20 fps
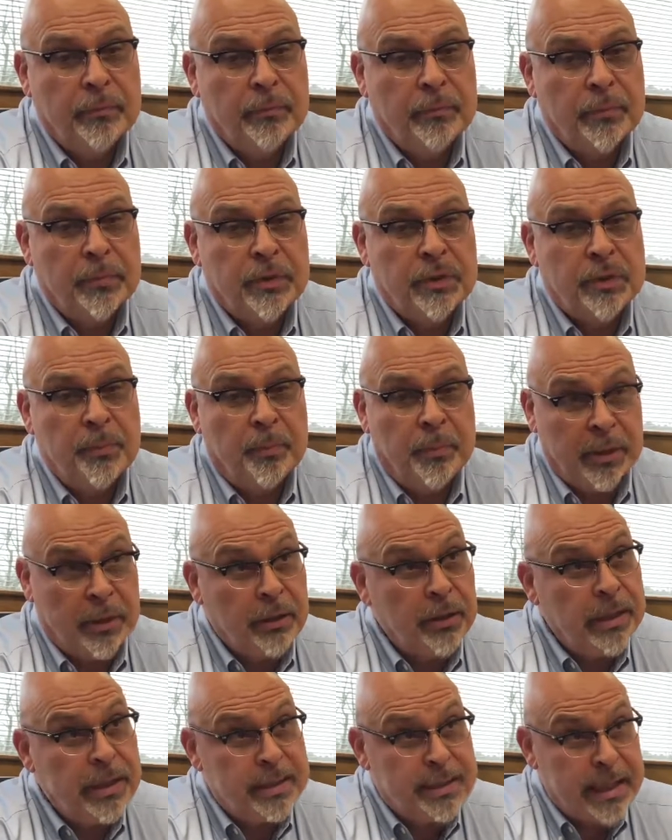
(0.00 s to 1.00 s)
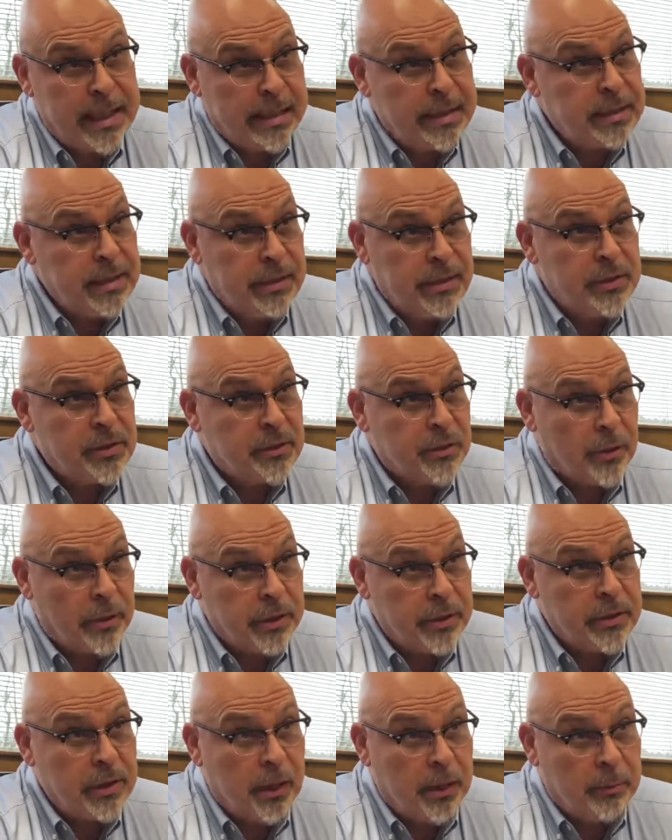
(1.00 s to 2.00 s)
to build these 18-story
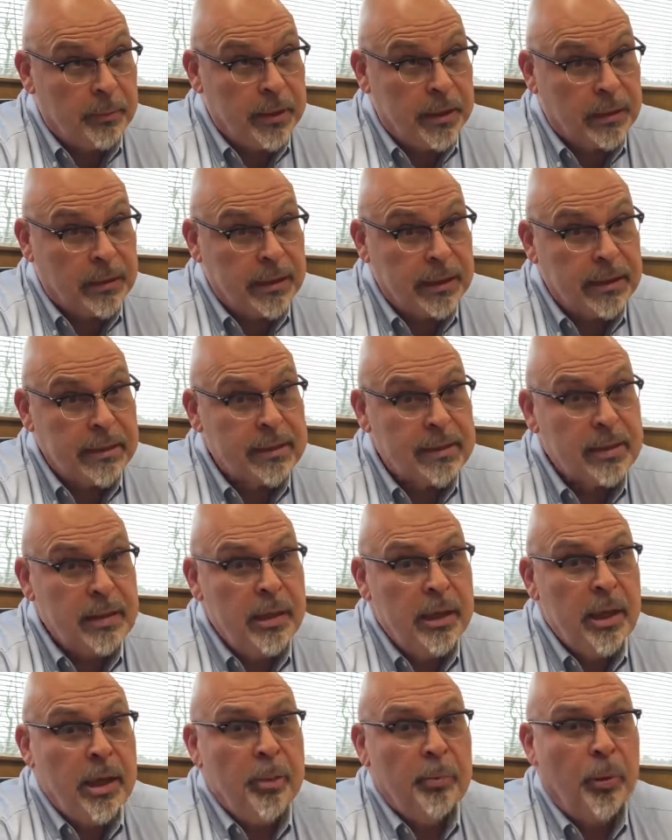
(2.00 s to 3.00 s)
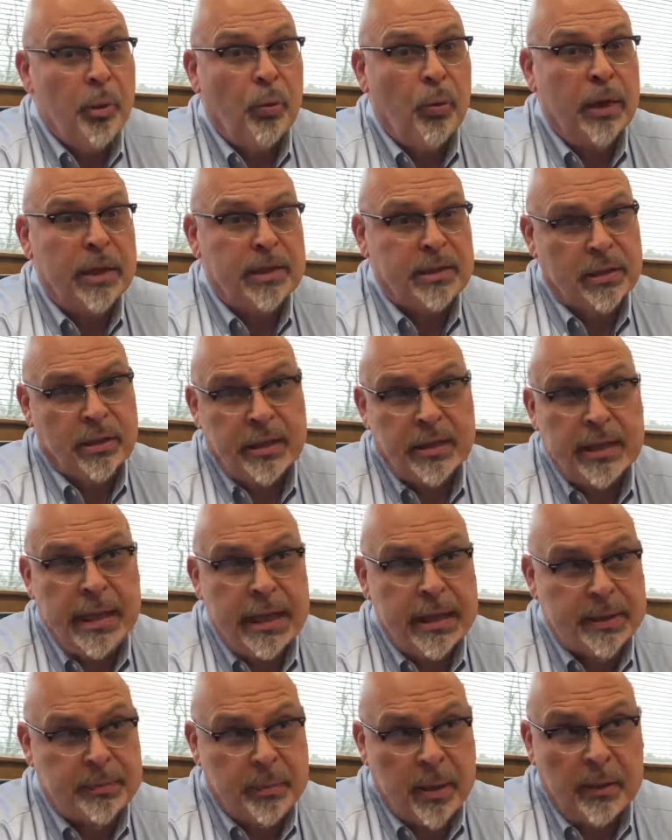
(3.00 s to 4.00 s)
tall buildings. But what it's going to take
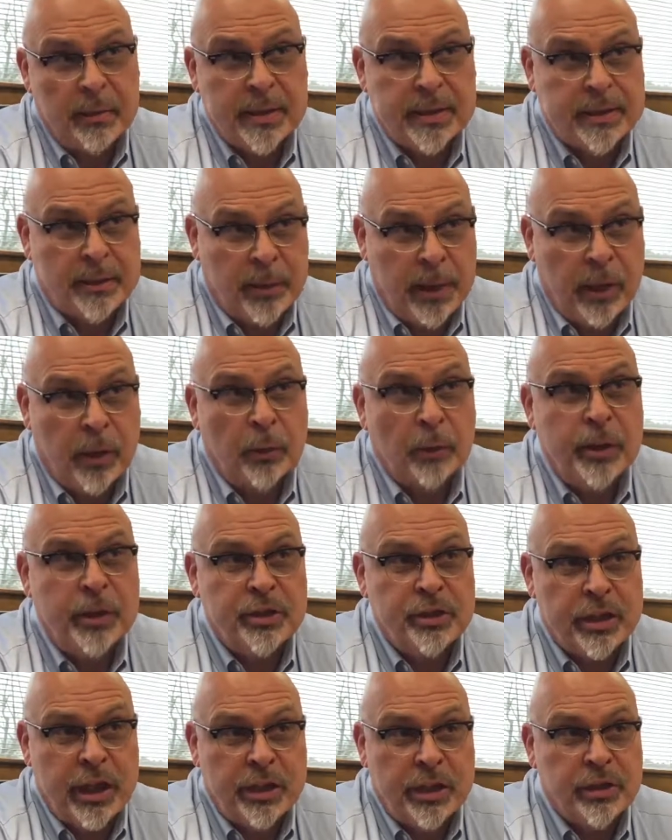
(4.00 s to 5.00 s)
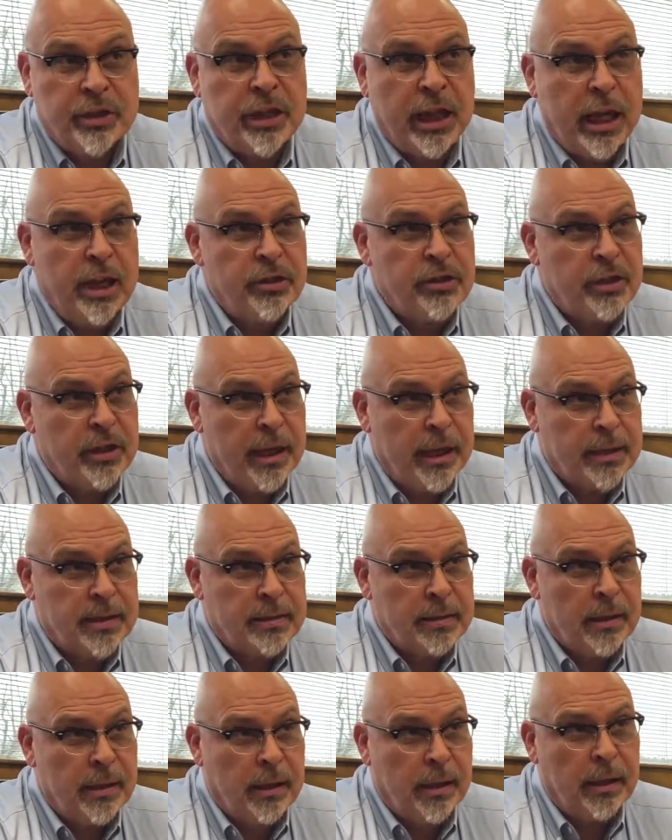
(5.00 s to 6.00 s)
is probably some outreach and education
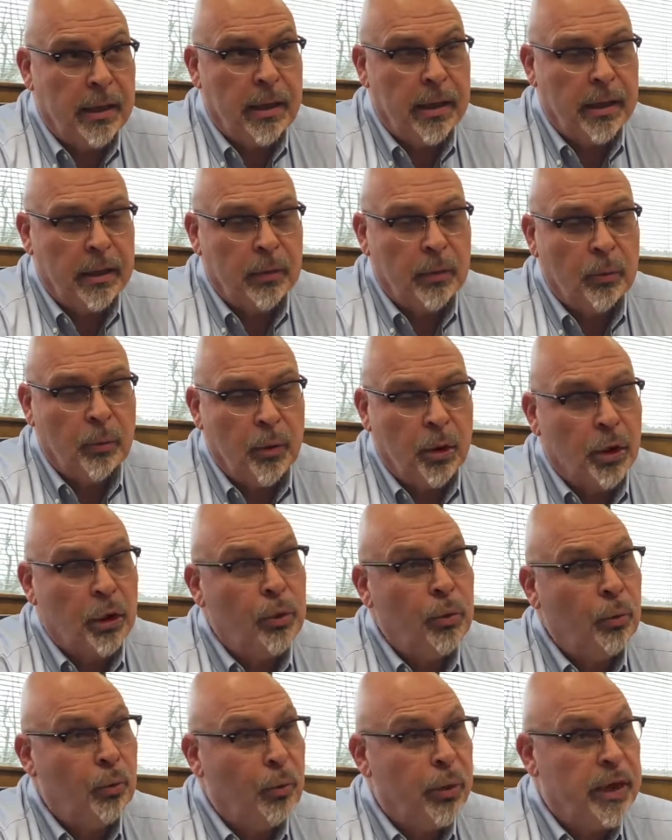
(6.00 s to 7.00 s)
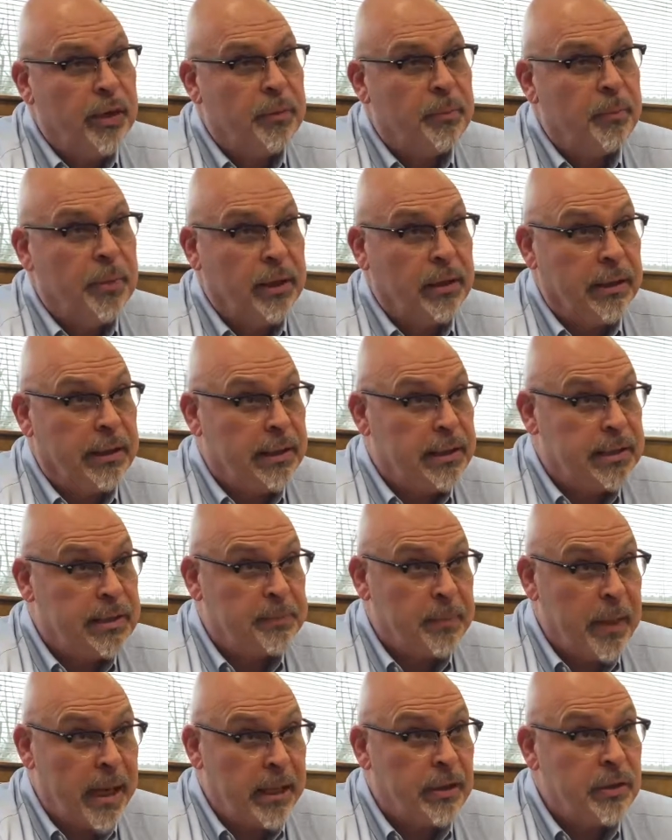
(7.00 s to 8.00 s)
work with building
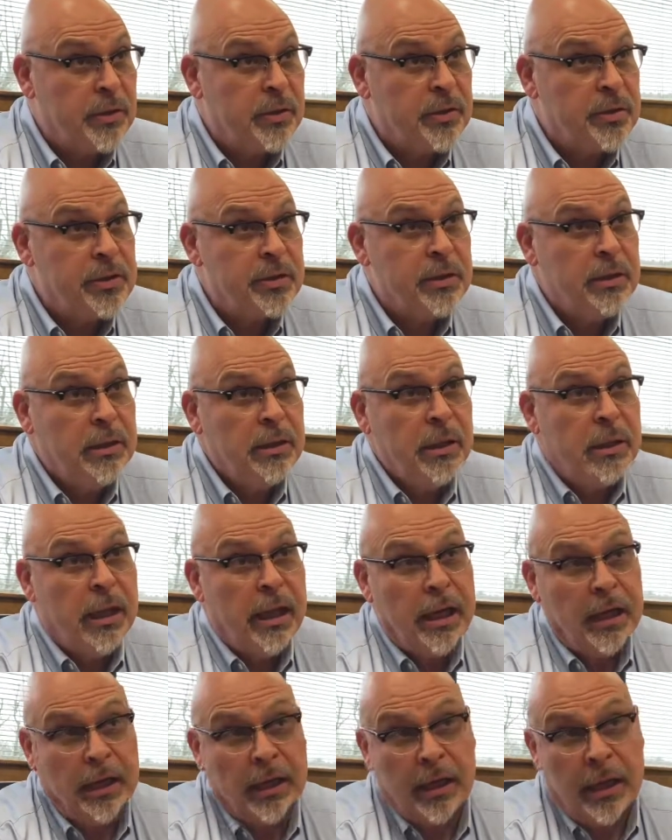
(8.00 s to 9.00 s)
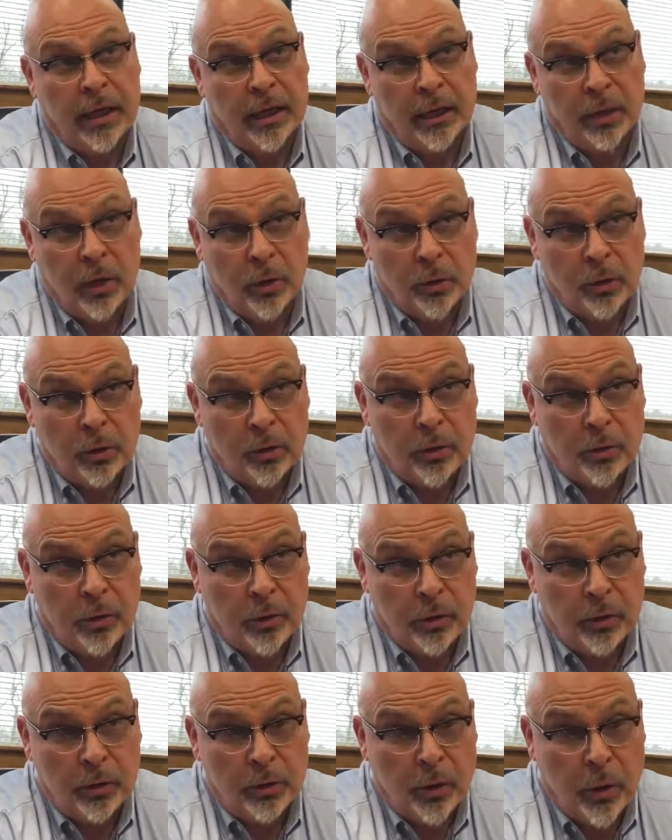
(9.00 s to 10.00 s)
inspectors and local
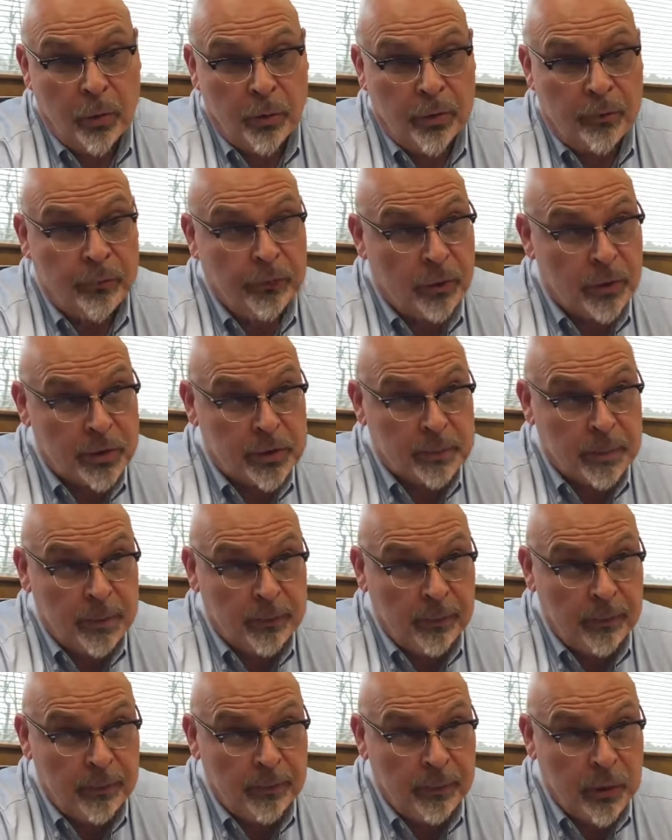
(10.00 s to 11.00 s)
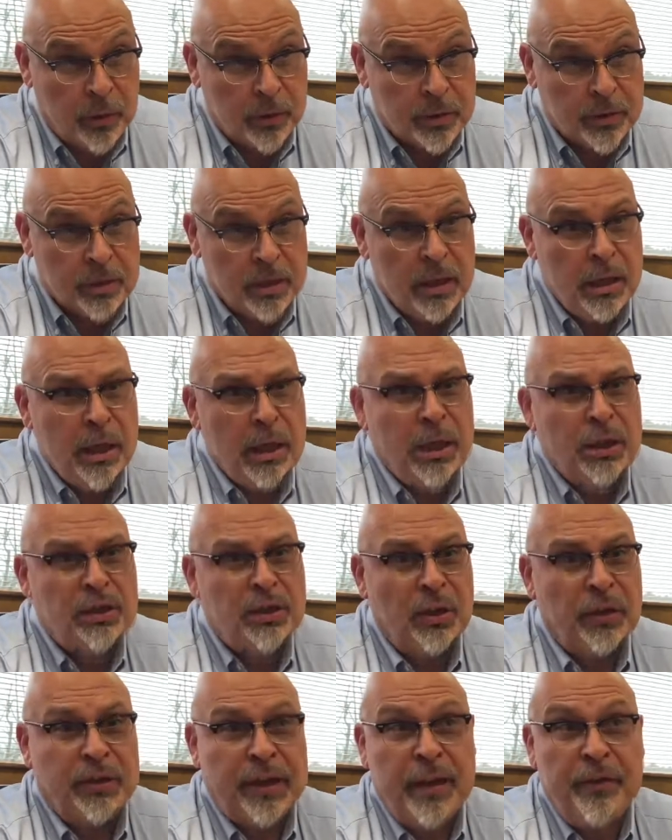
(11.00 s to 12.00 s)
code enforcement folks, so
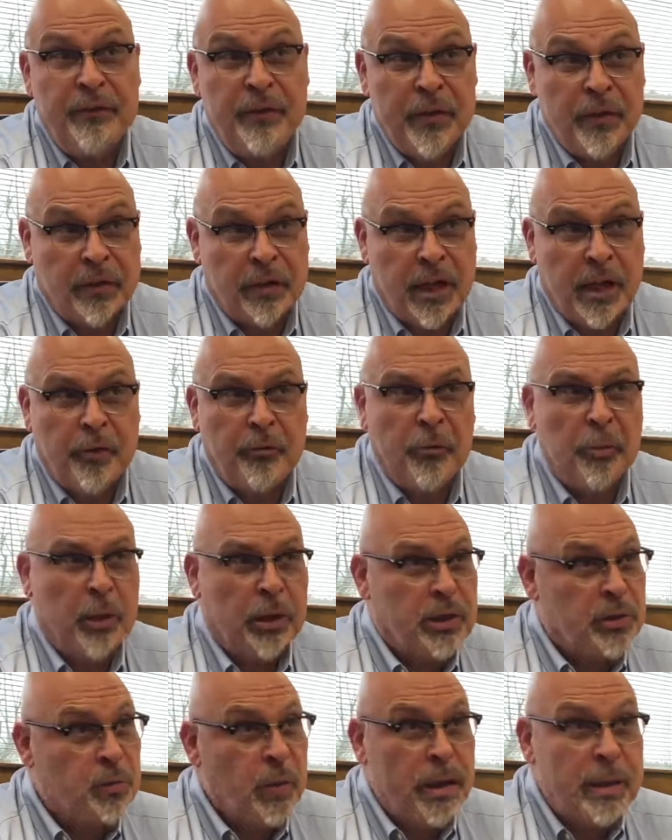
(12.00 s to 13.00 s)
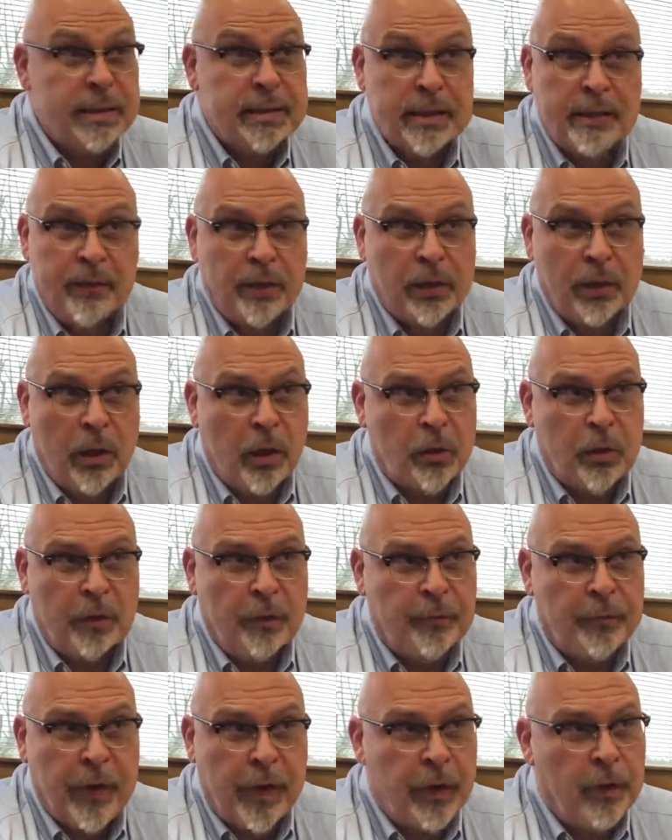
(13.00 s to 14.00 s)
that they feel comfortable, as well as even the local
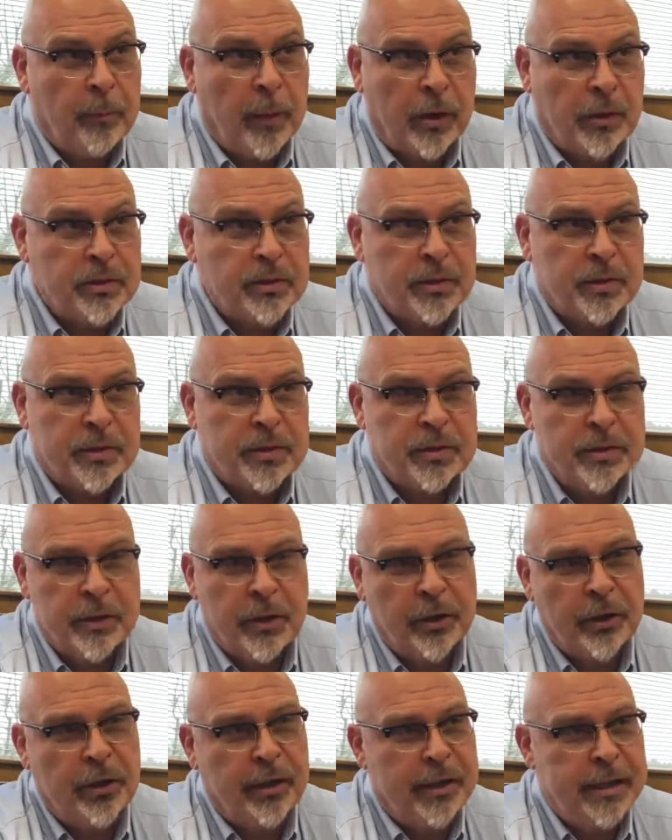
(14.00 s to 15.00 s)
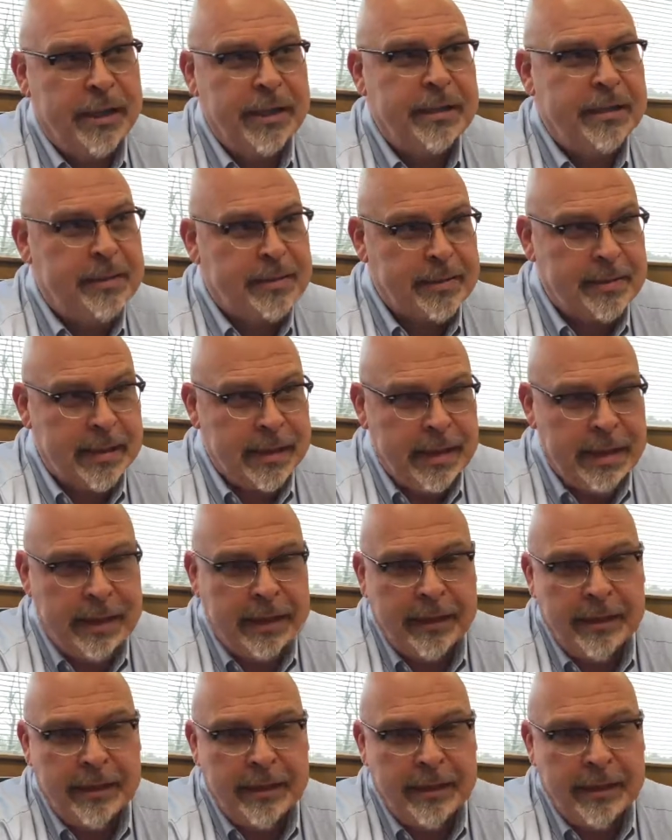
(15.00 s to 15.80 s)
fire marshals. They're going to need to see